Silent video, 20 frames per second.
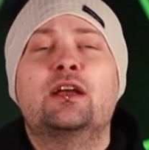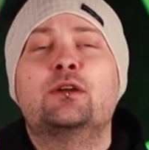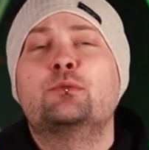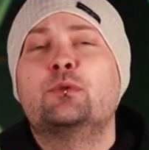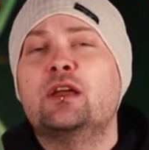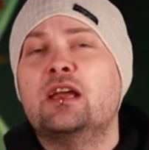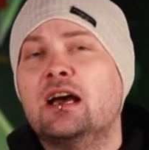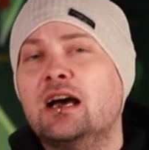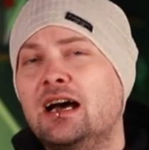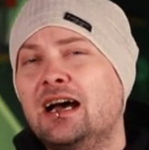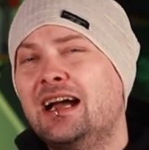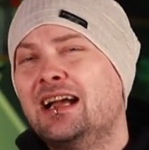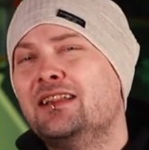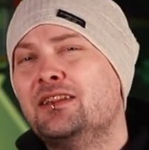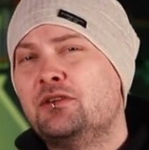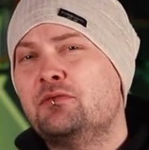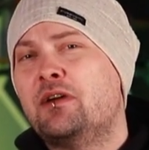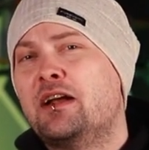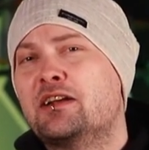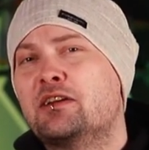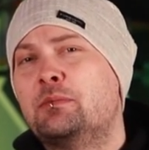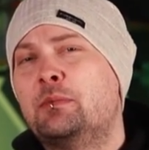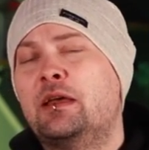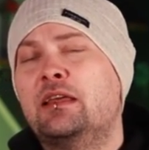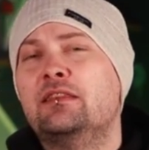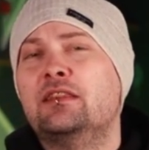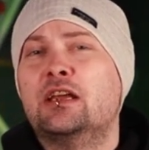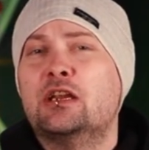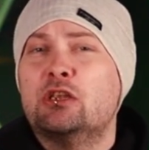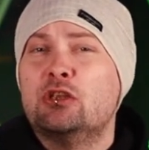and we highly
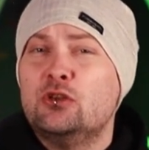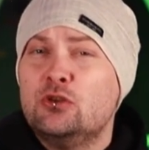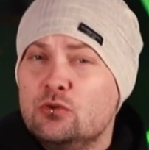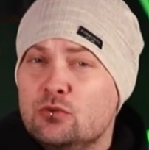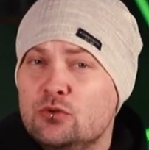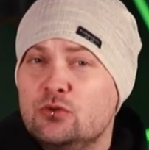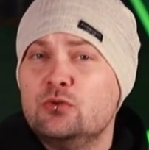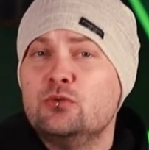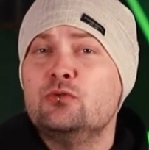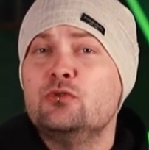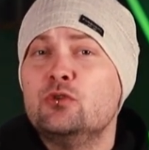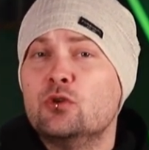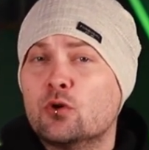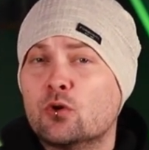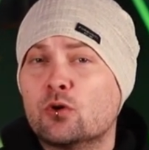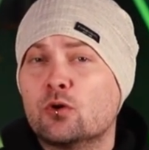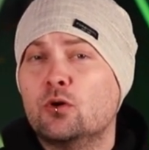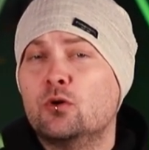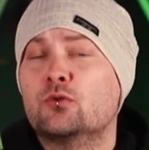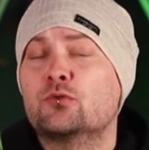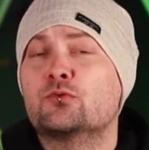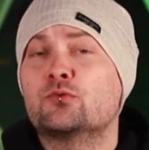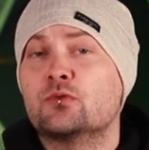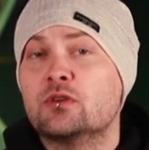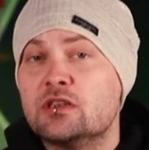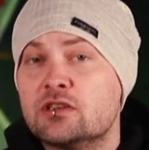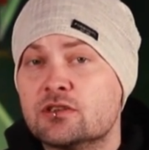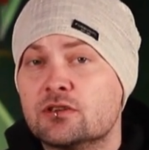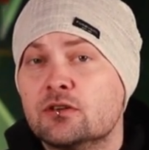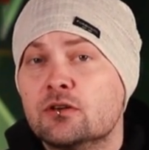recommend that you do your own
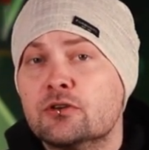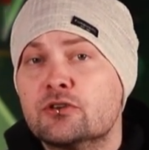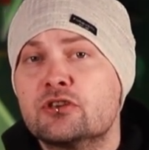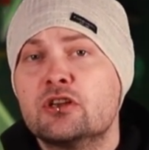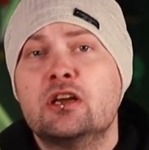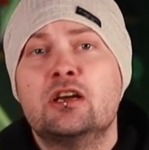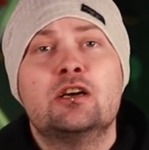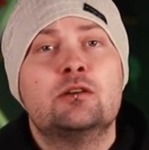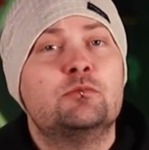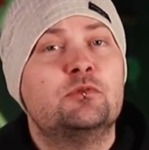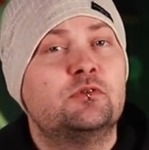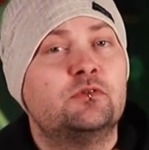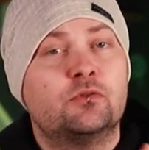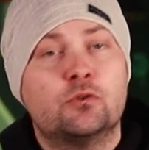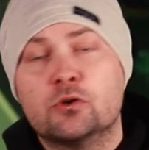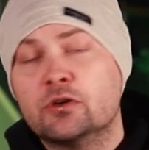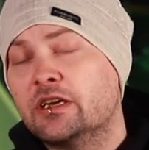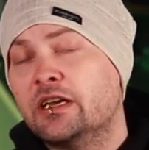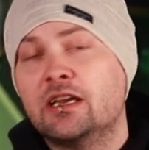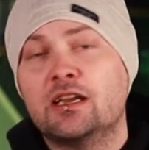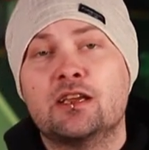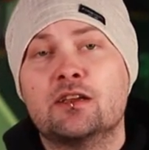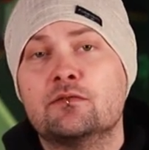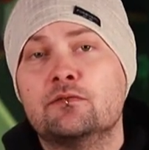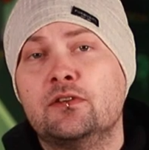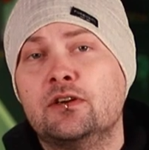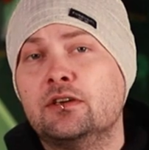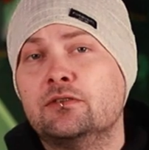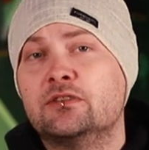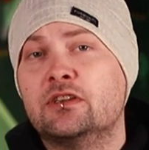research before getting
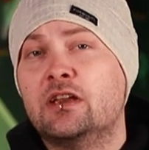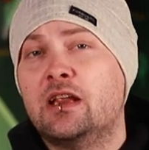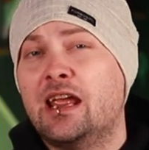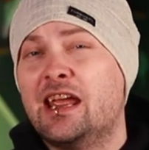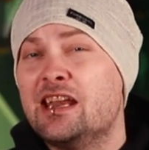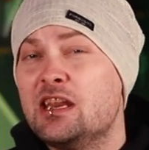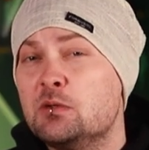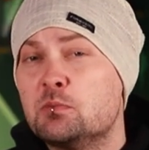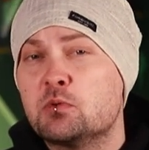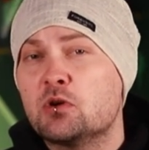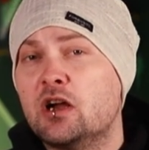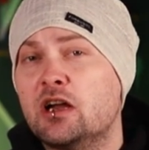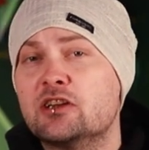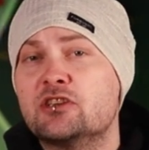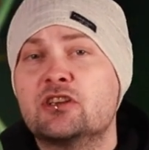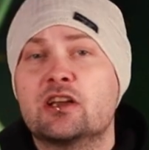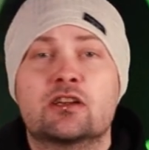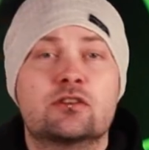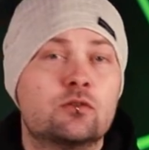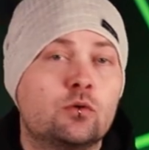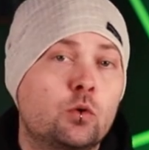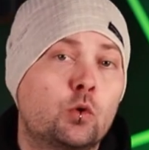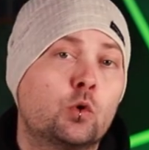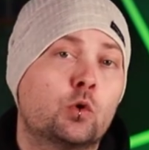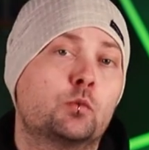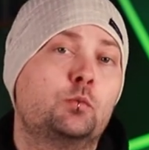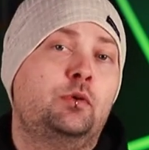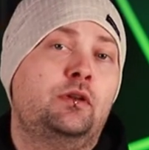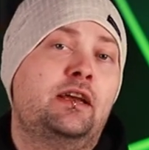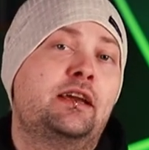involved in any project
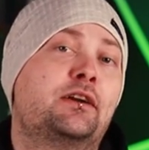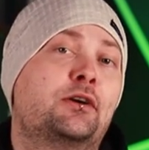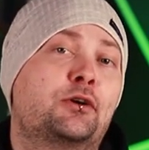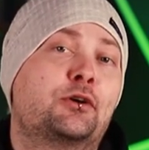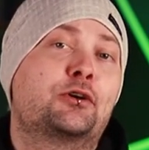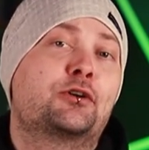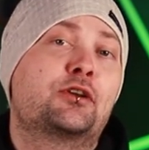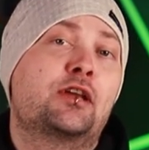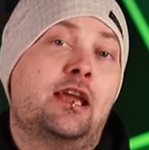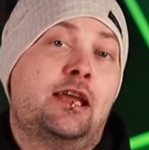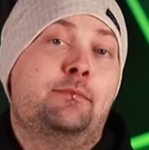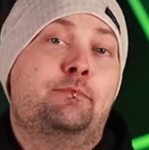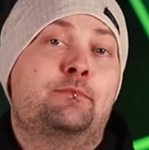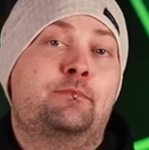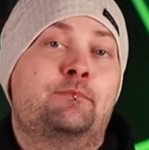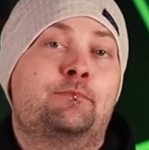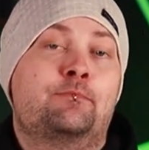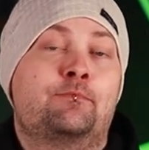or play to earn game.